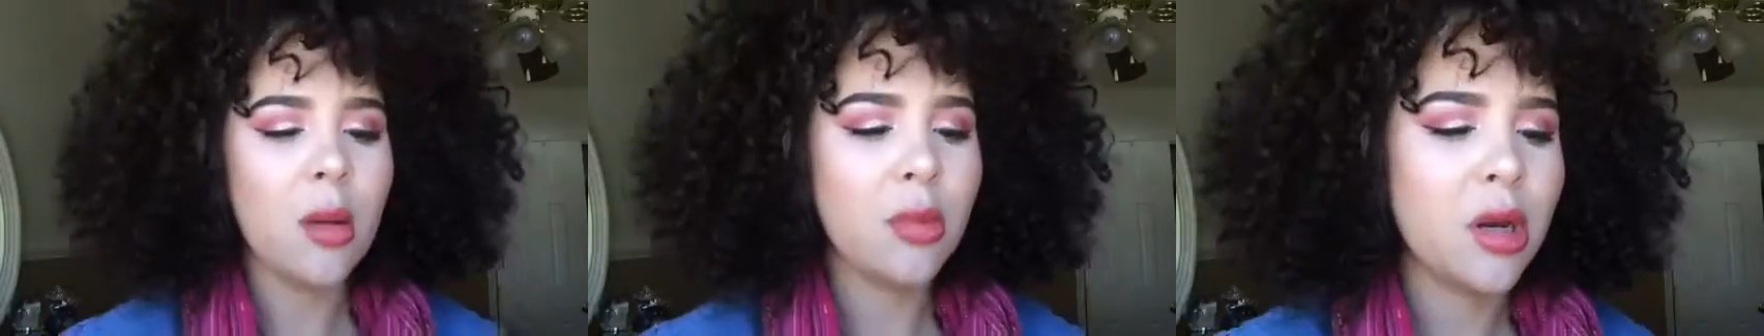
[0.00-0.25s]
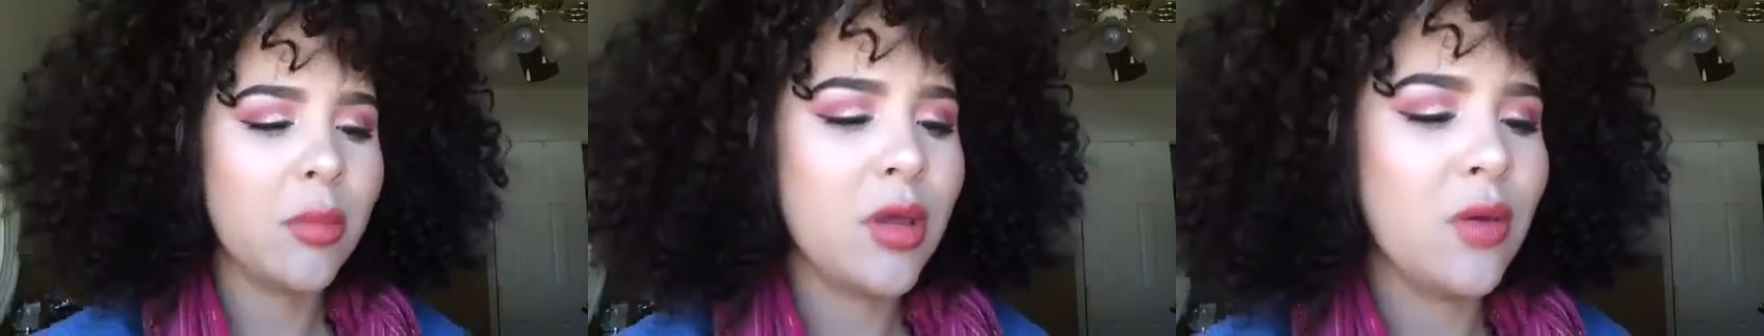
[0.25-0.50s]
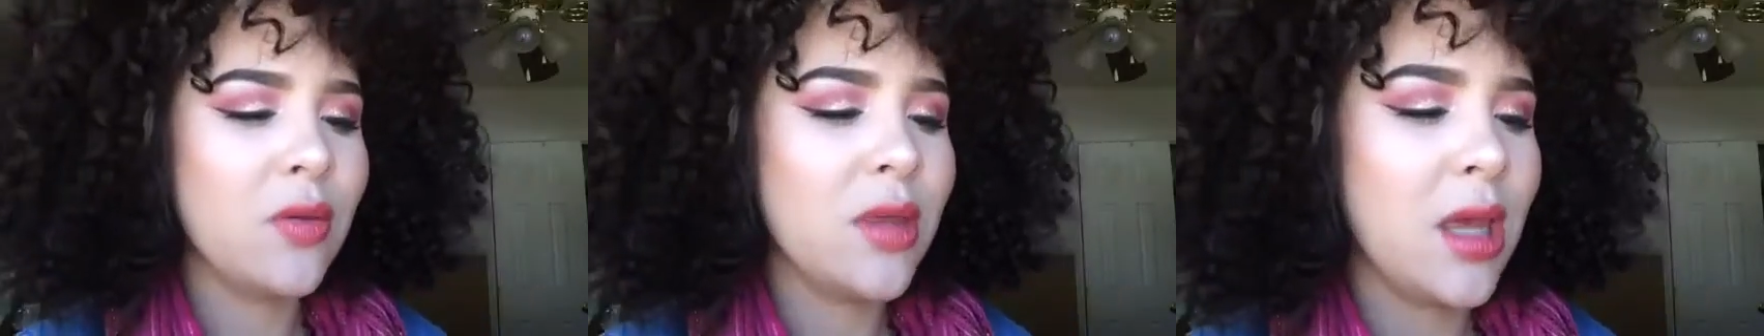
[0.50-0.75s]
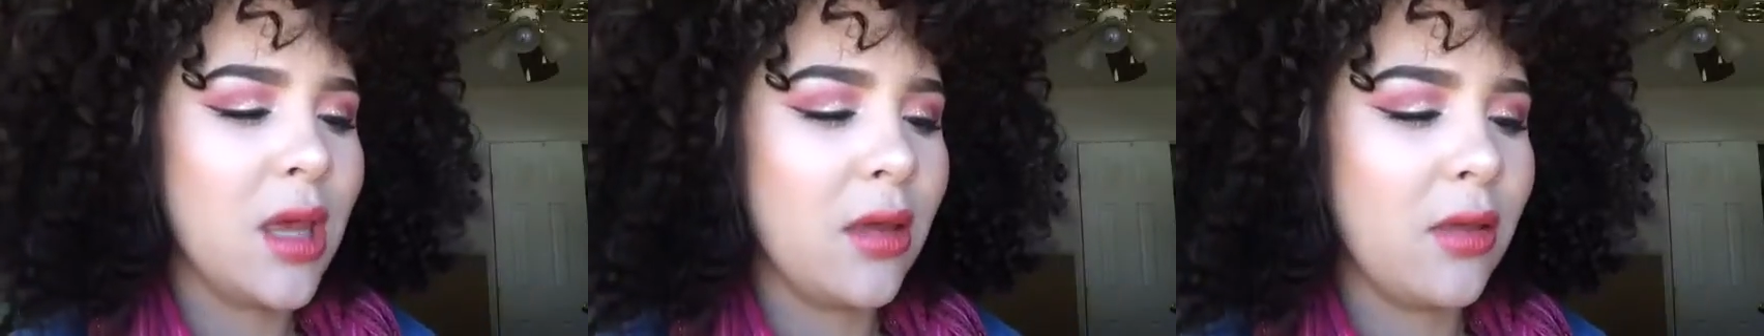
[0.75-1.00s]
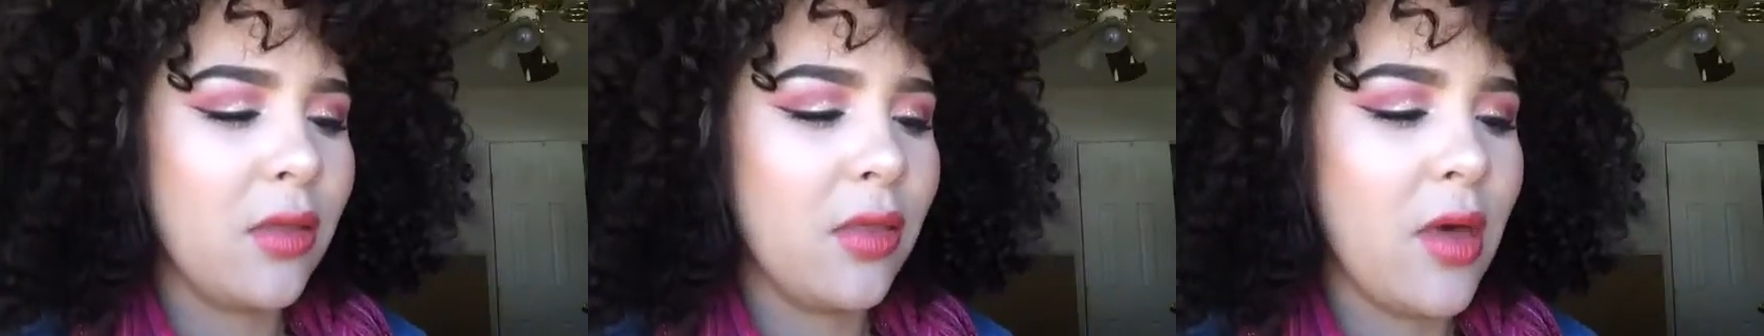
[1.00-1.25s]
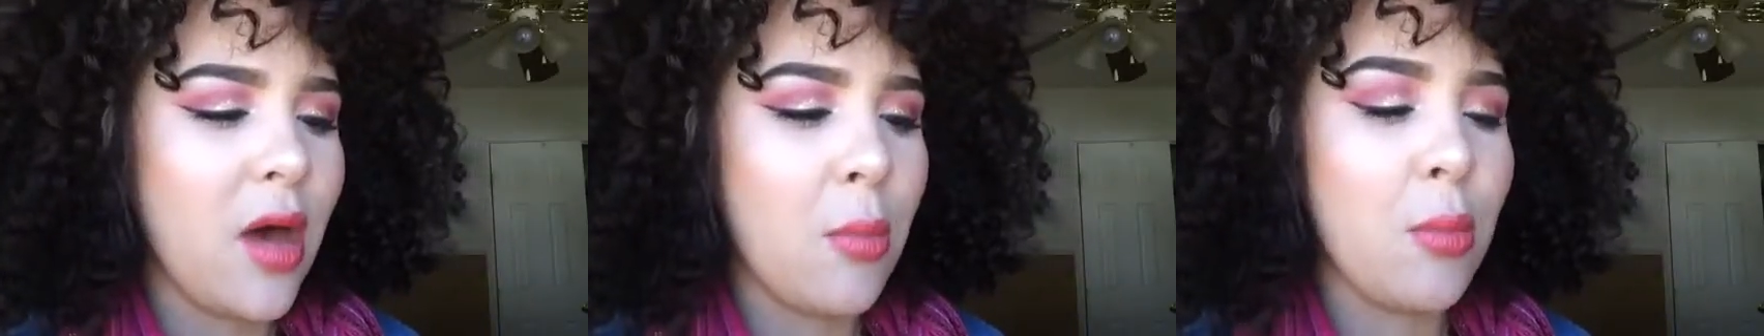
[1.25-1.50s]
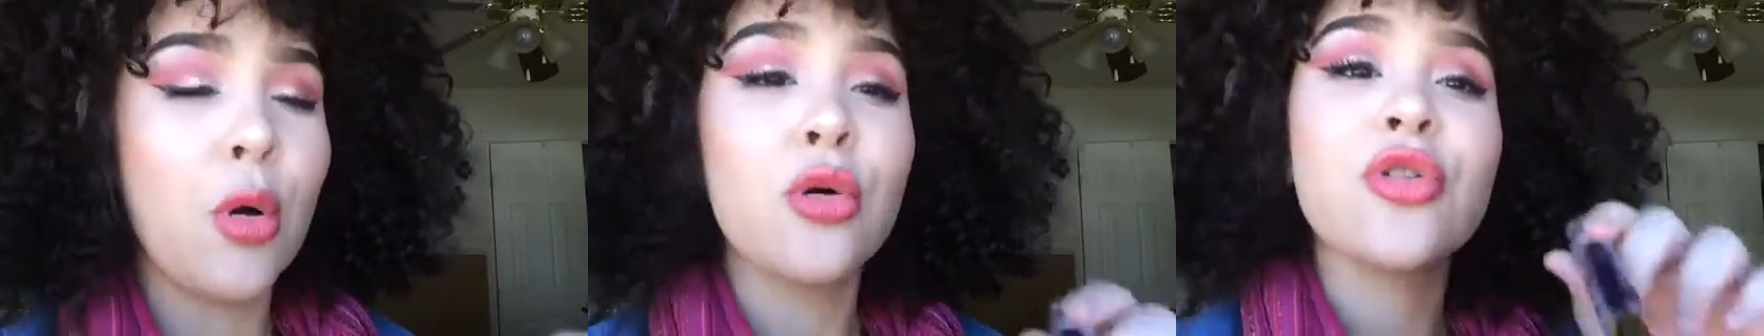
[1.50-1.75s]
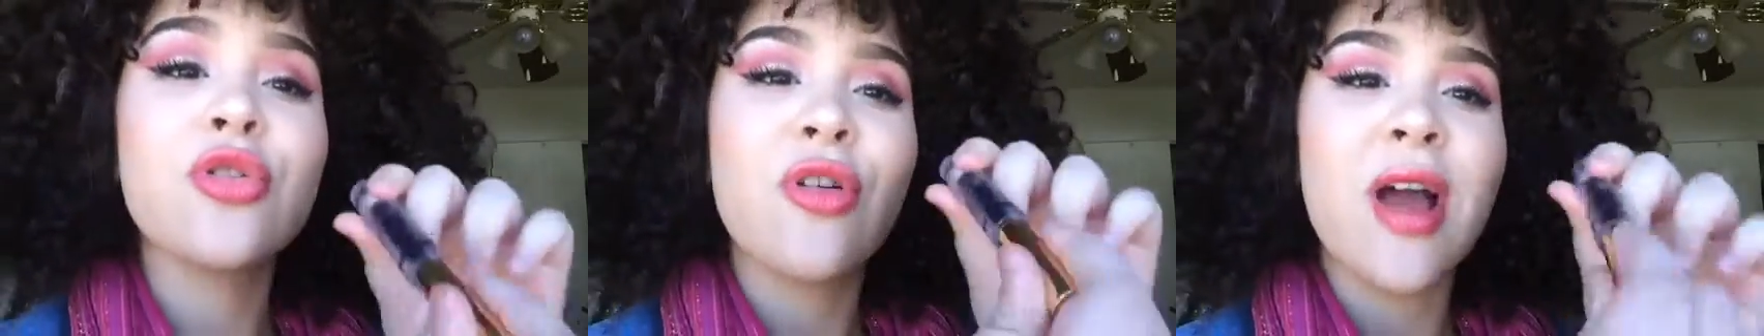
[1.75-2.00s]
I'm gonna be using the
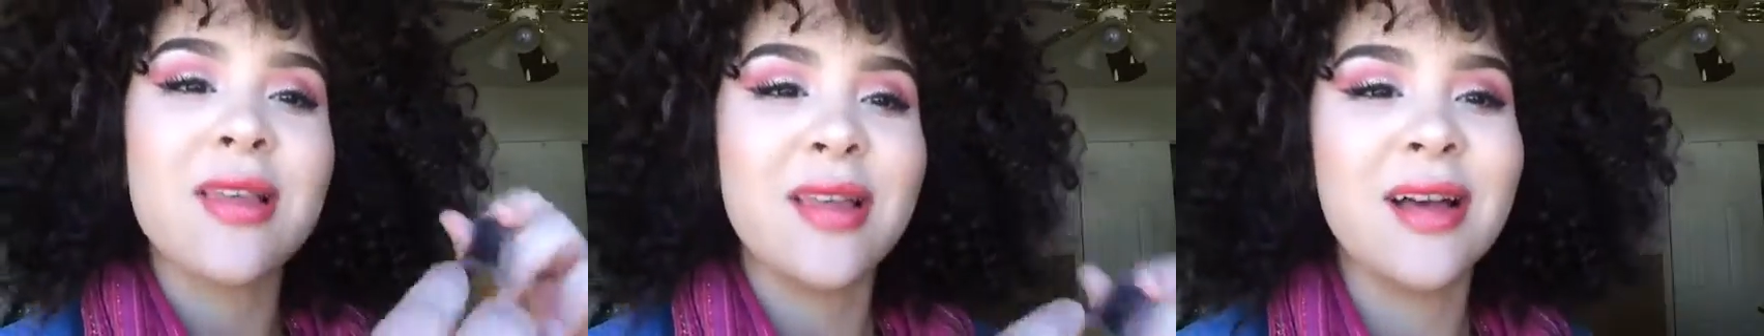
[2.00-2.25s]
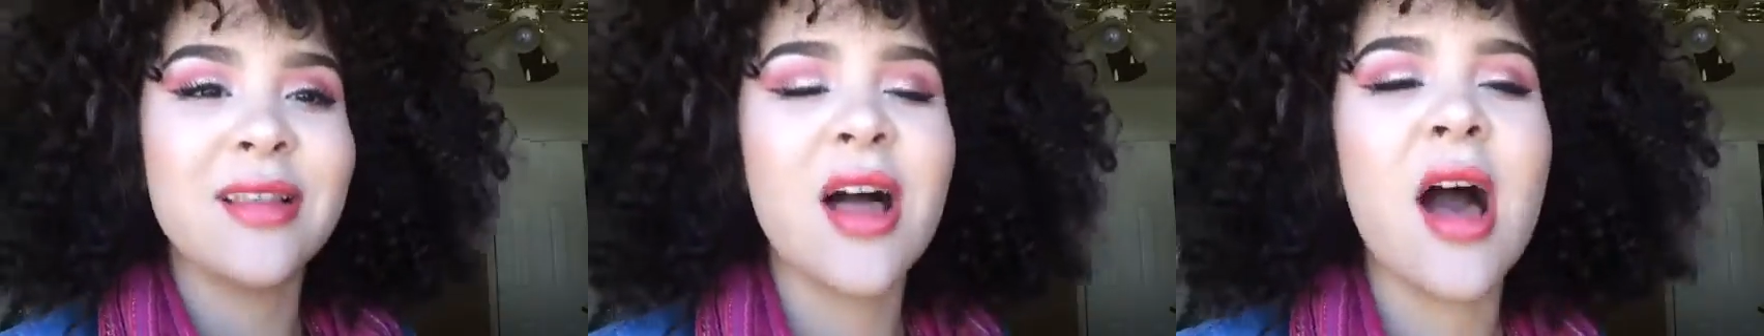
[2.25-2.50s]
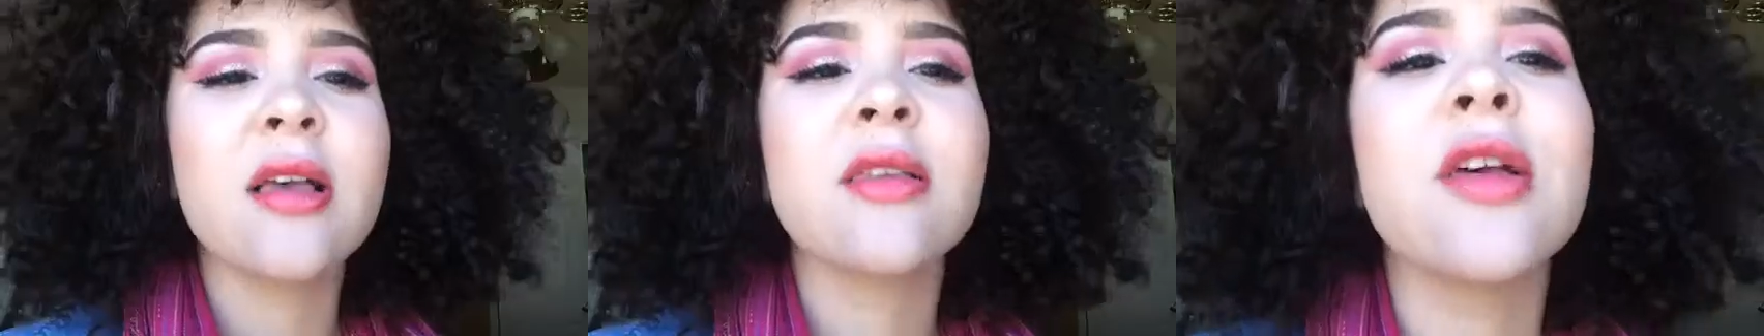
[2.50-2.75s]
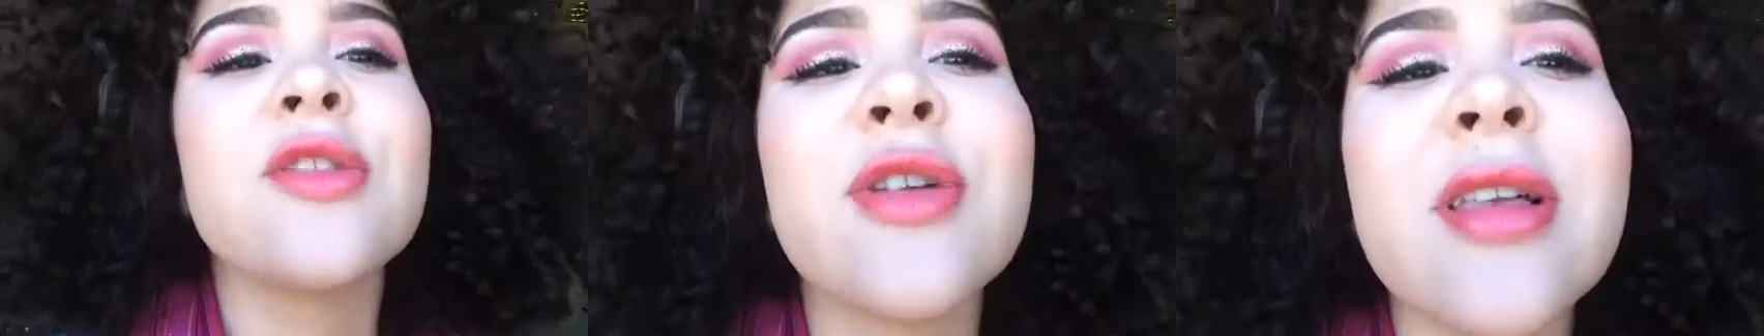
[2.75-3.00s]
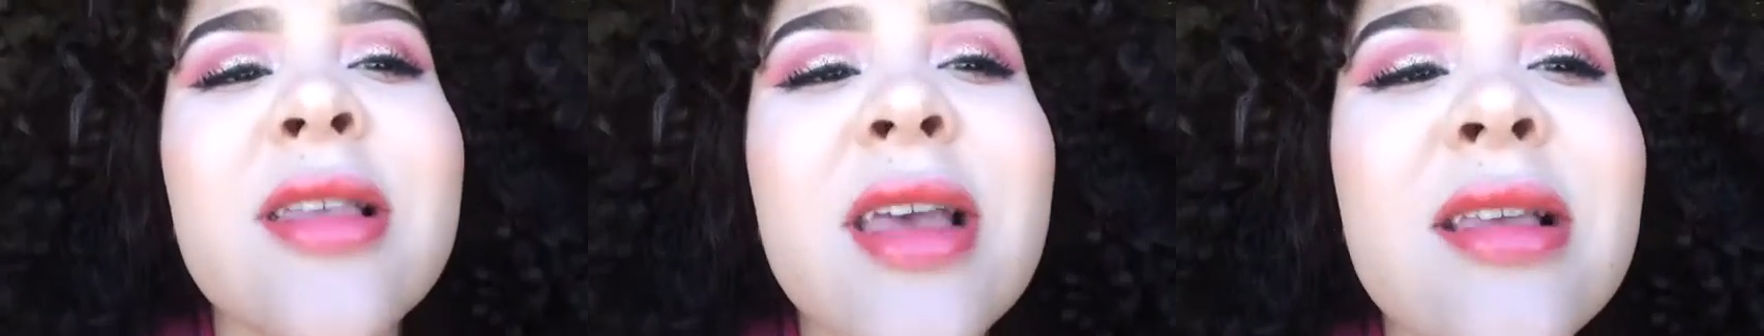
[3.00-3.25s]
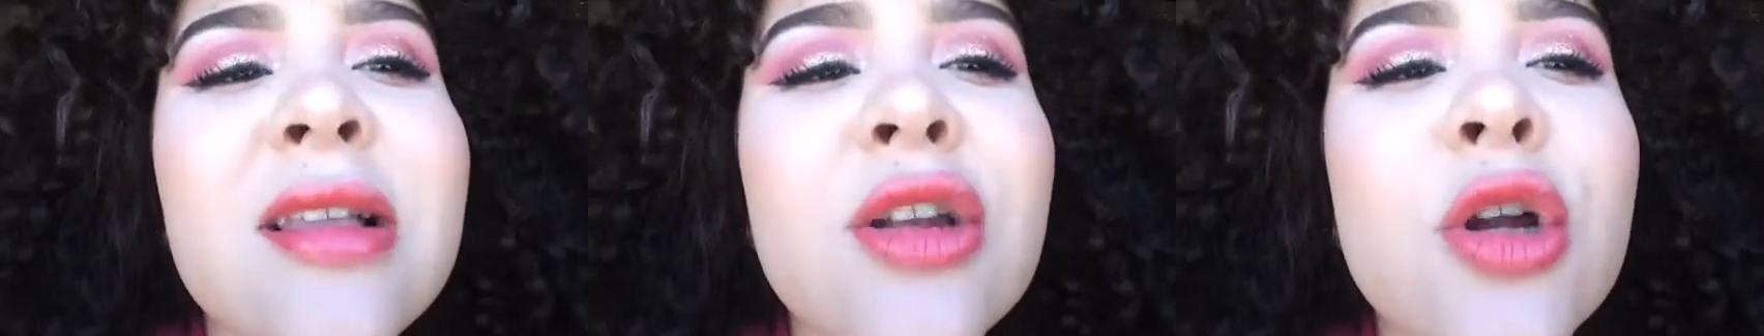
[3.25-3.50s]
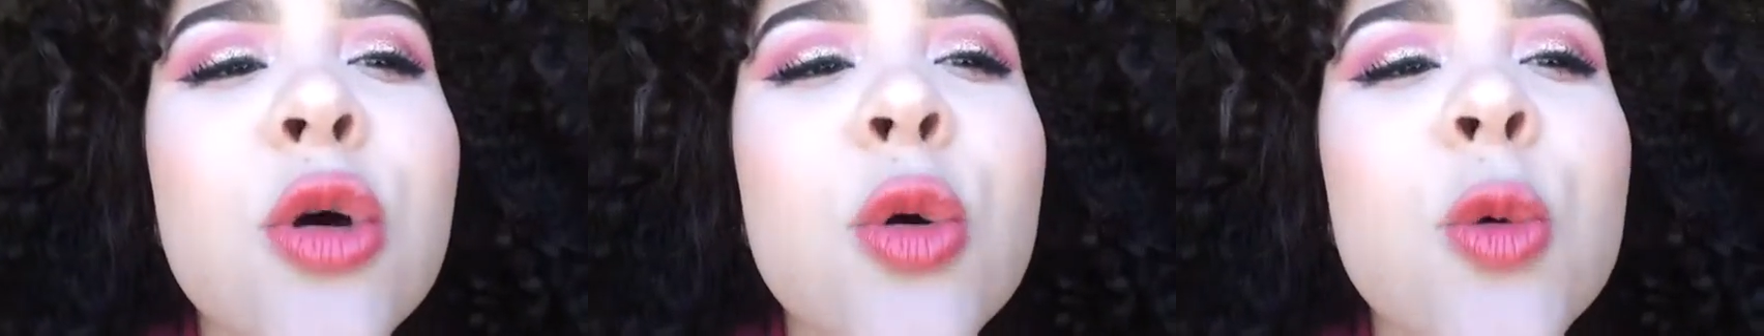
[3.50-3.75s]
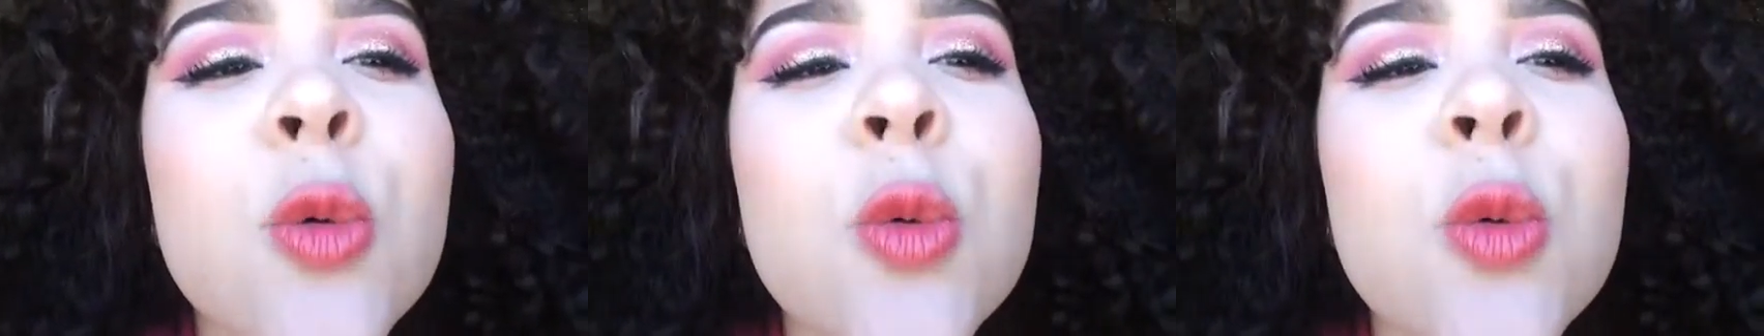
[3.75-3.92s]
moisturizing gloss. As you can see, it's a little,